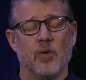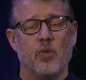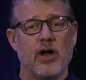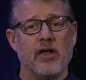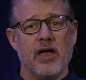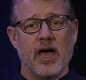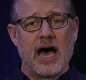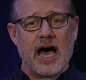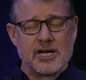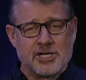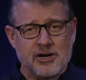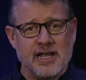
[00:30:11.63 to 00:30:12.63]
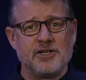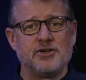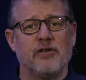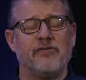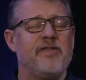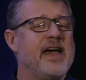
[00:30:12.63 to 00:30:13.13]
We're ushered
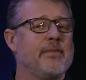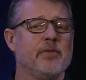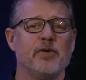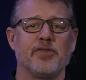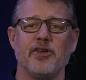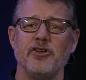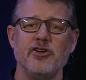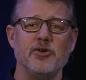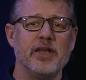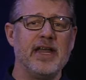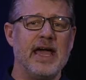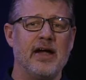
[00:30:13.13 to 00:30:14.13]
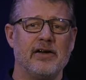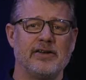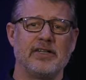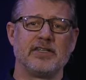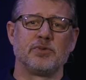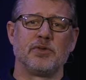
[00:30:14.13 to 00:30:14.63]
into a family with a new inheritance,